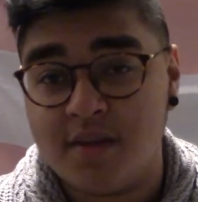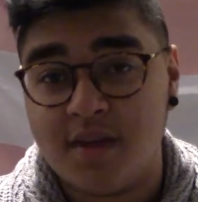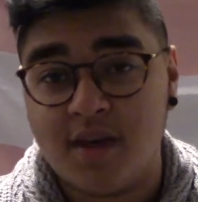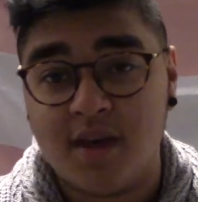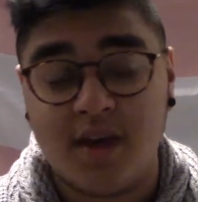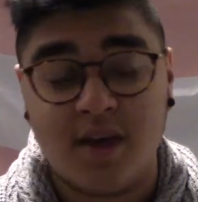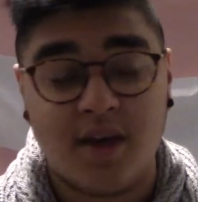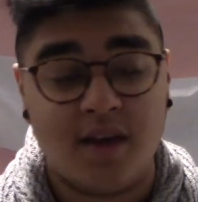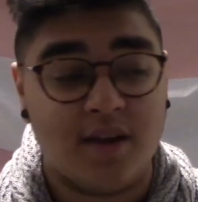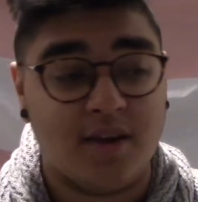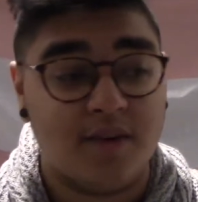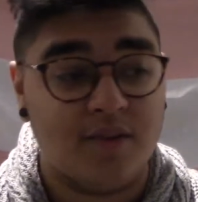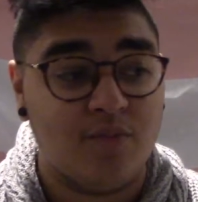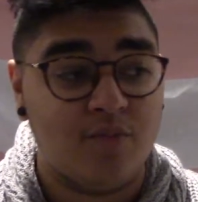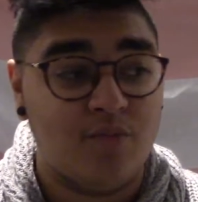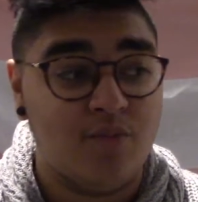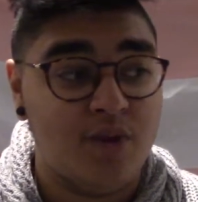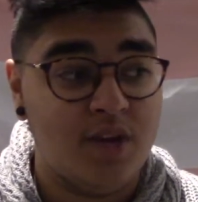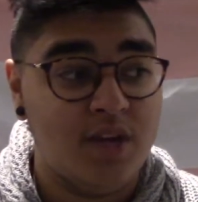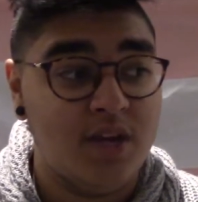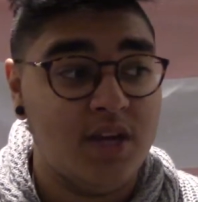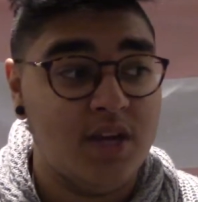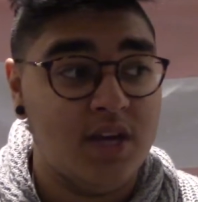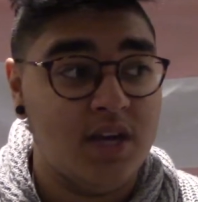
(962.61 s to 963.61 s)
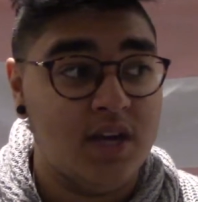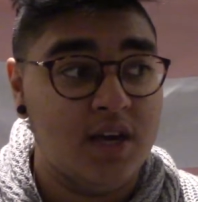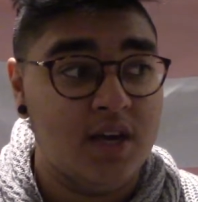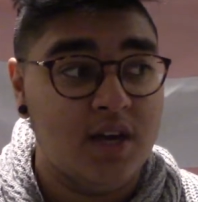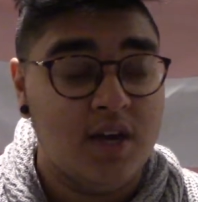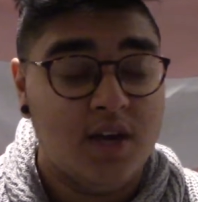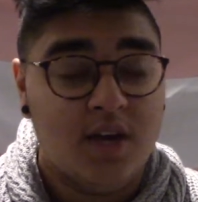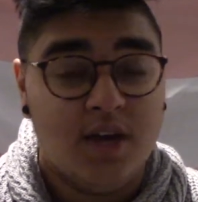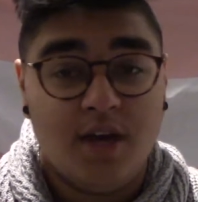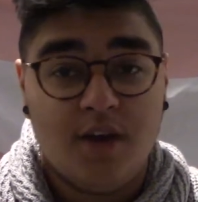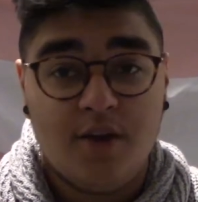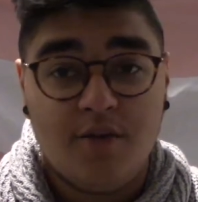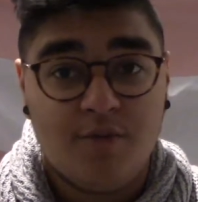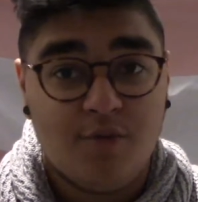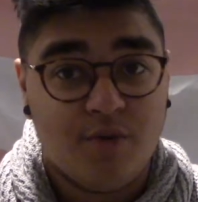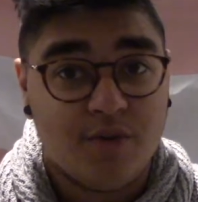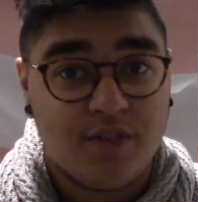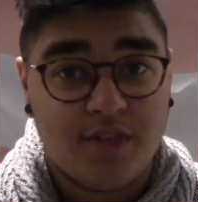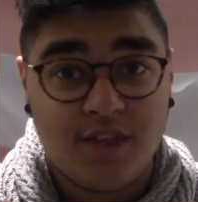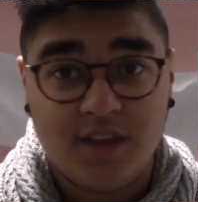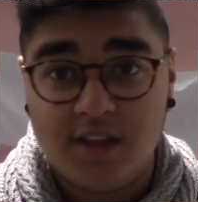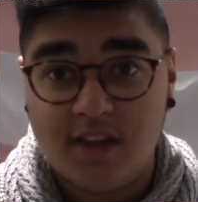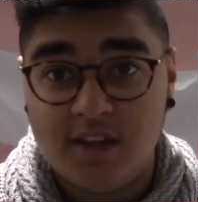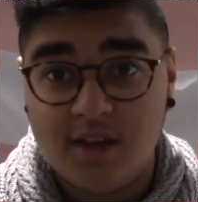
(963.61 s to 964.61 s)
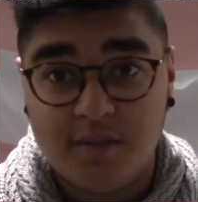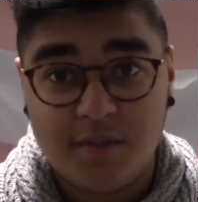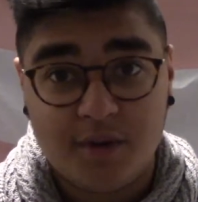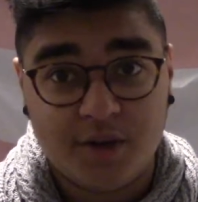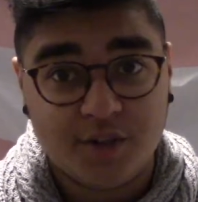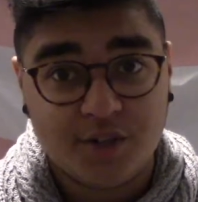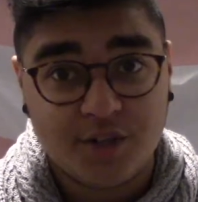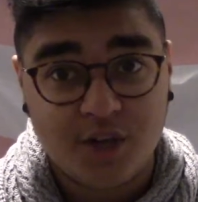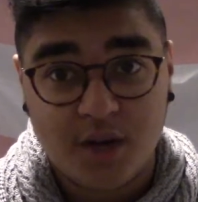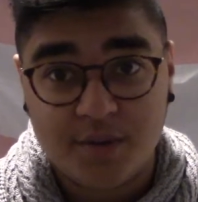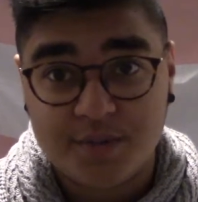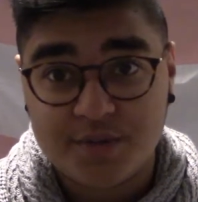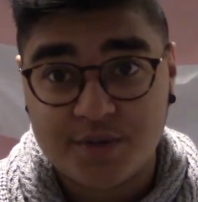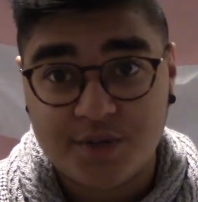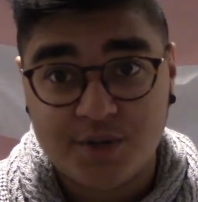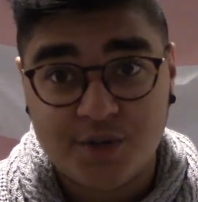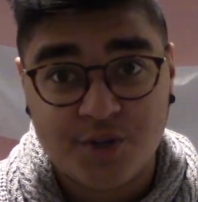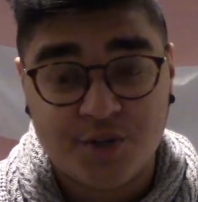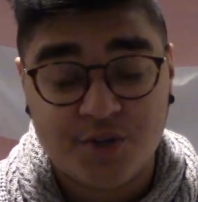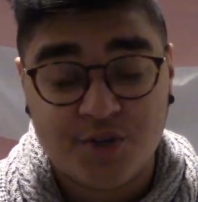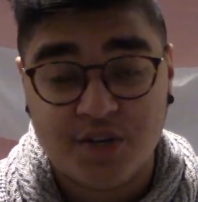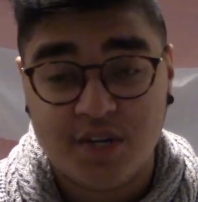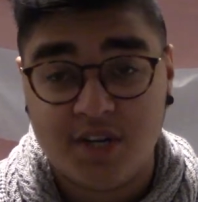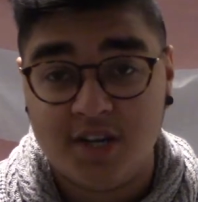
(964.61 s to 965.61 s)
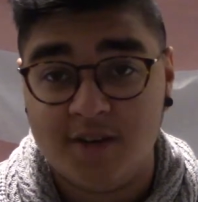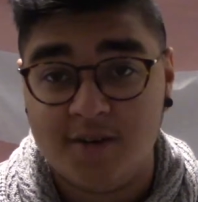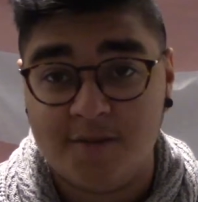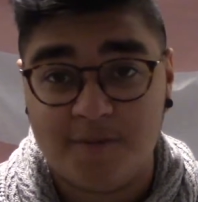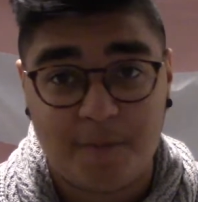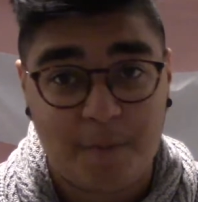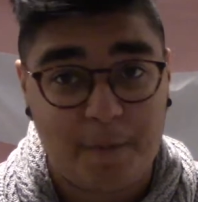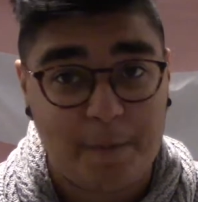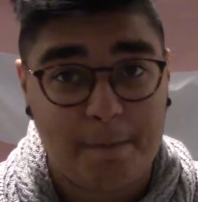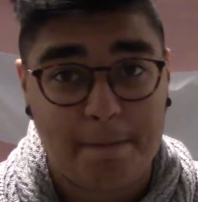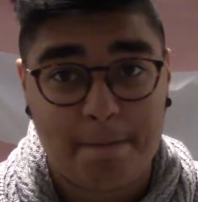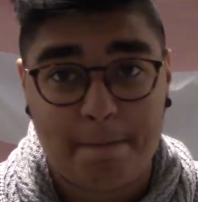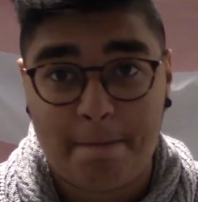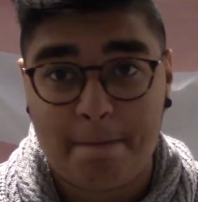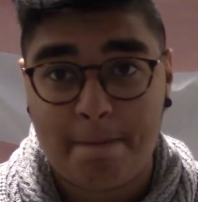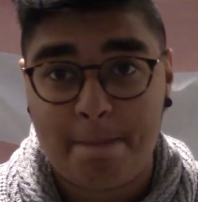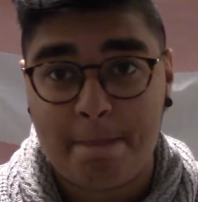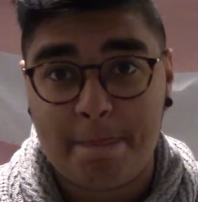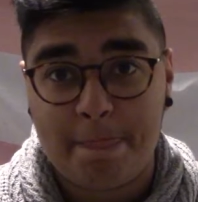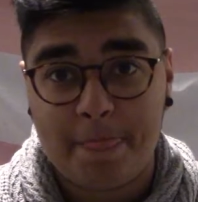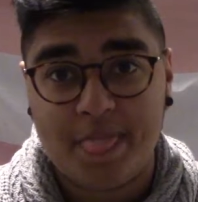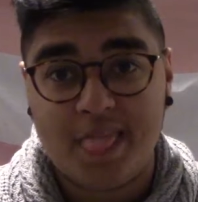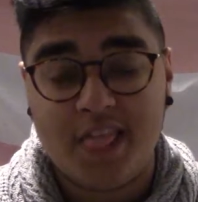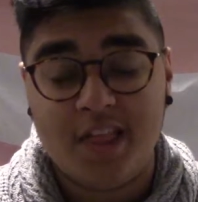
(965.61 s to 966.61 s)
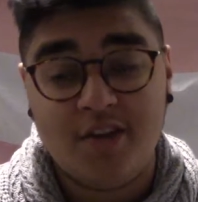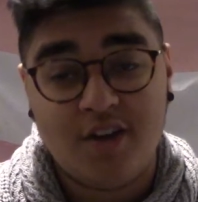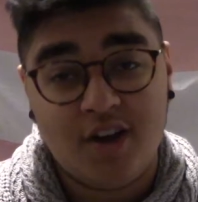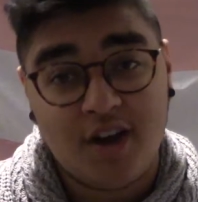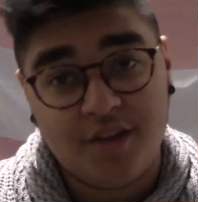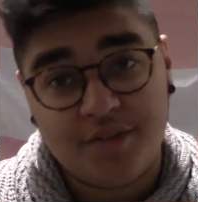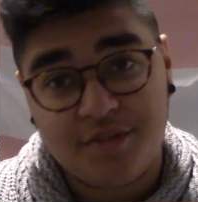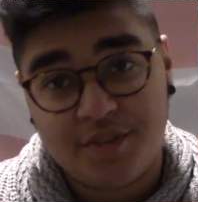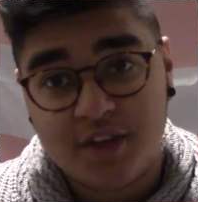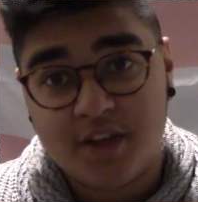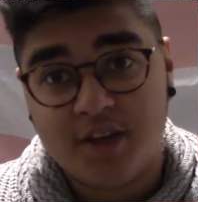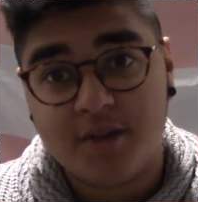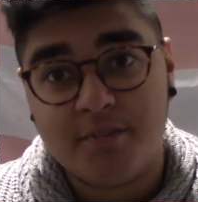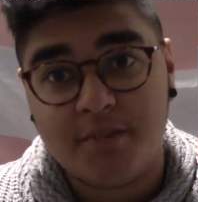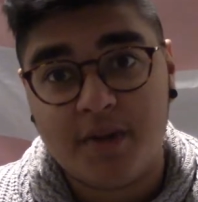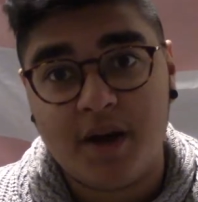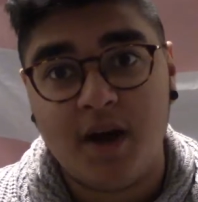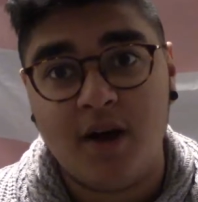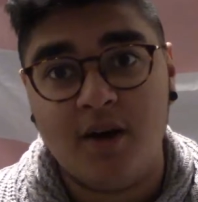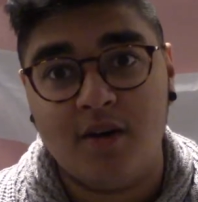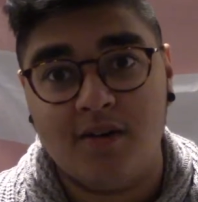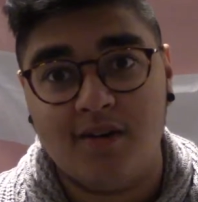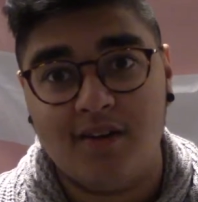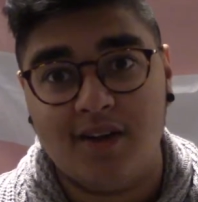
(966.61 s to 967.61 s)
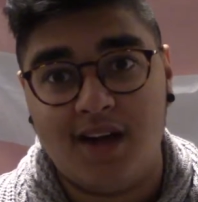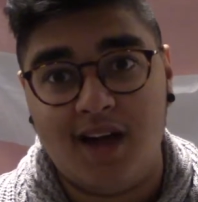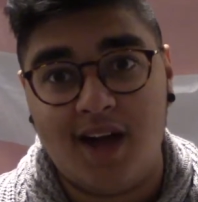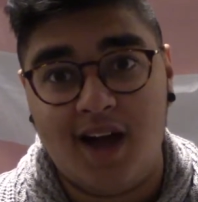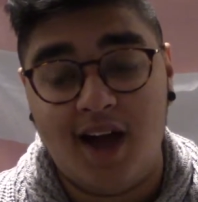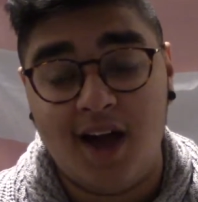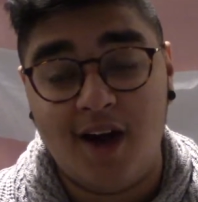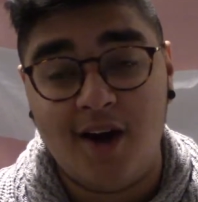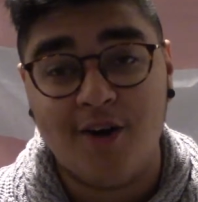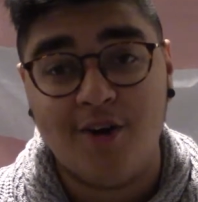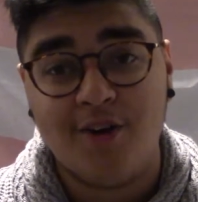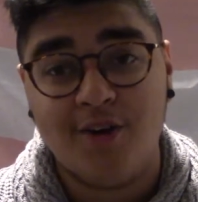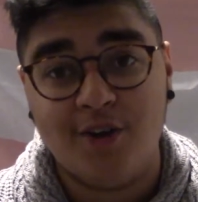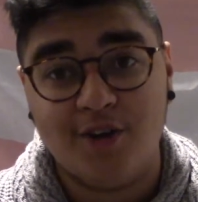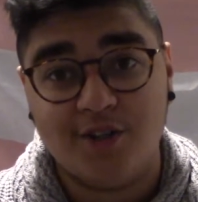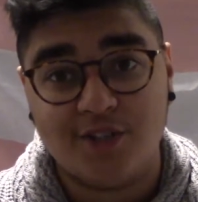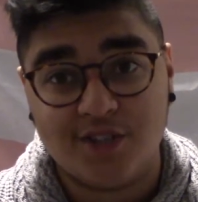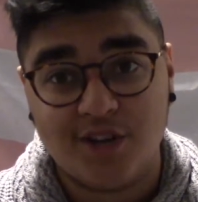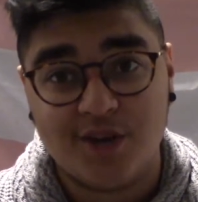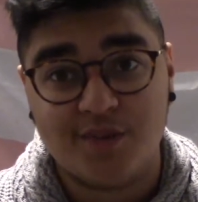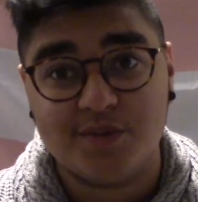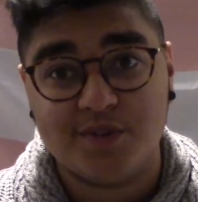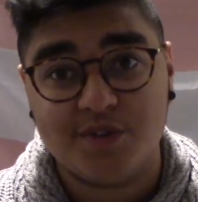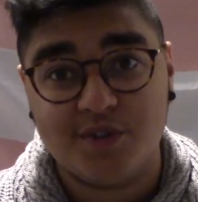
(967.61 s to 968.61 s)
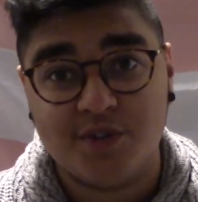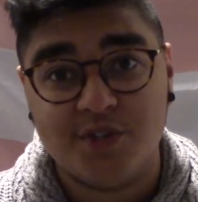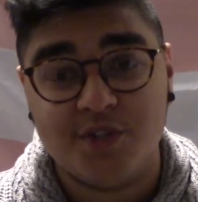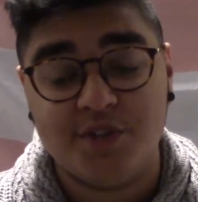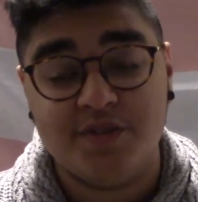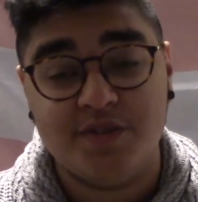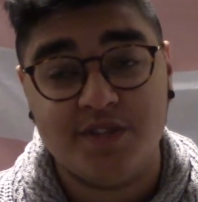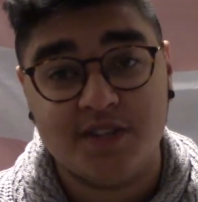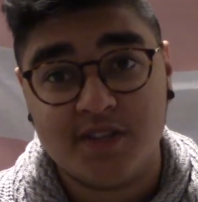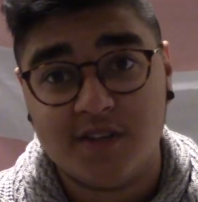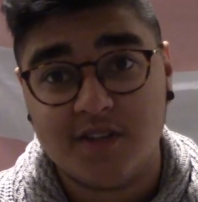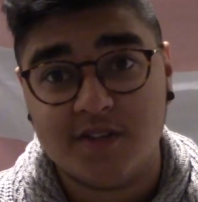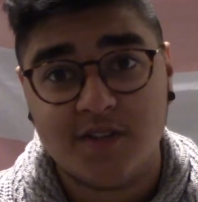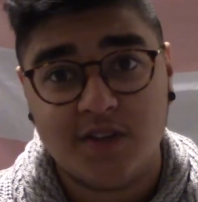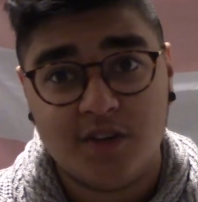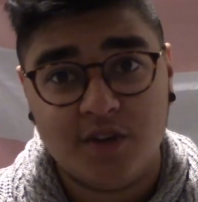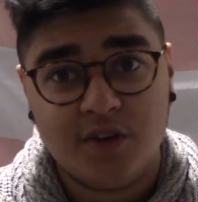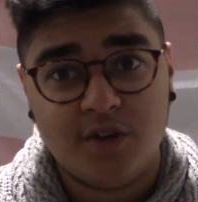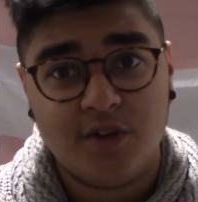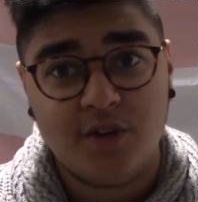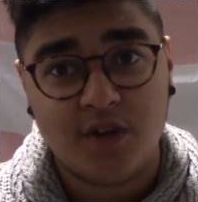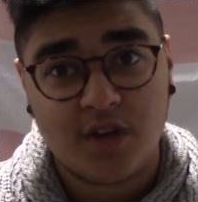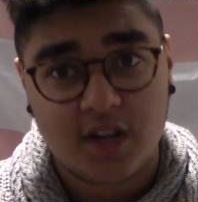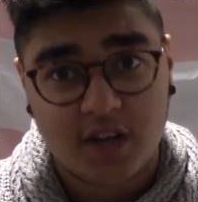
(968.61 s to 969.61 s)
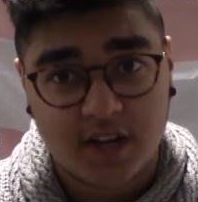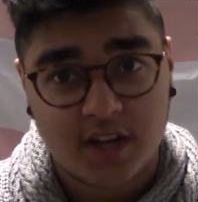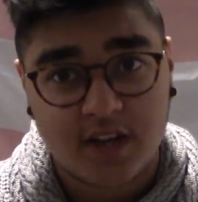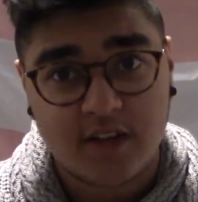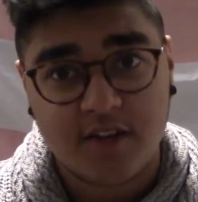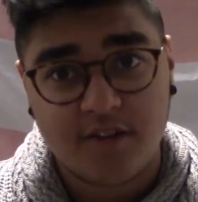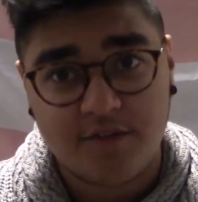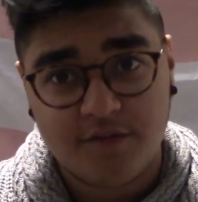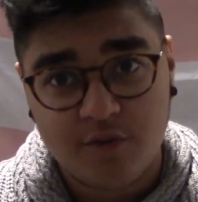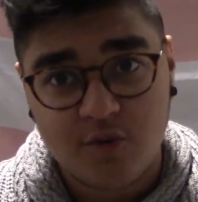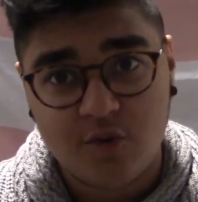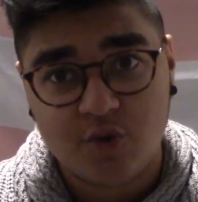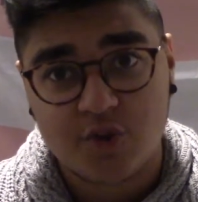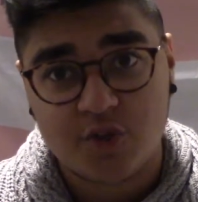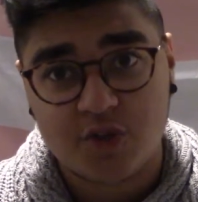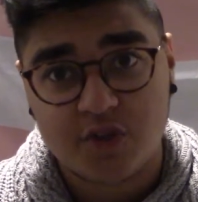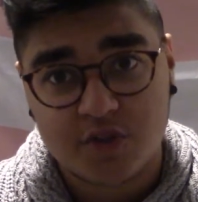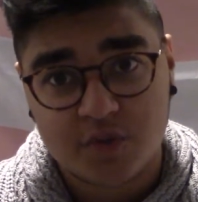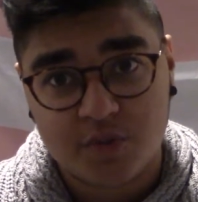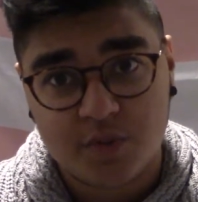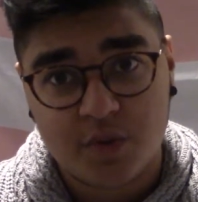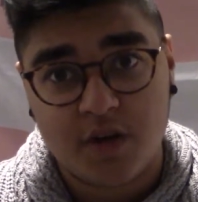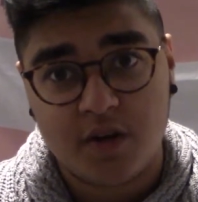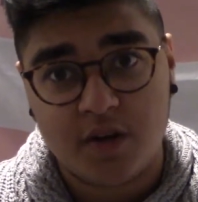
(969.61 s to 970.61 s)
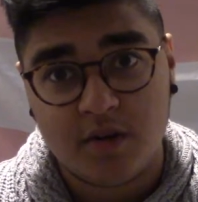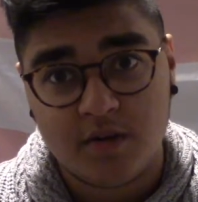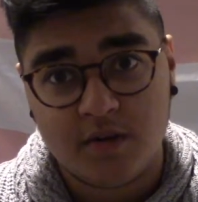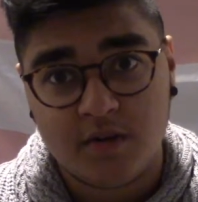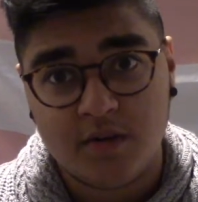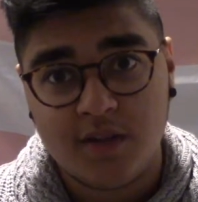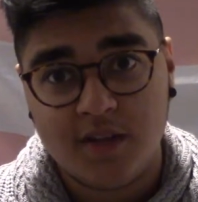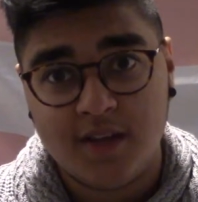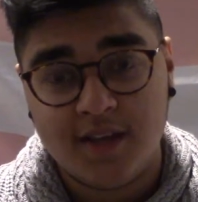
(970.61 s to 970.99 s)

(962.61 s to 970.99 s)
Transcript: And if we're thinking about top surgery, you gotta think about how your top surgery results are gonna look like in the future as well.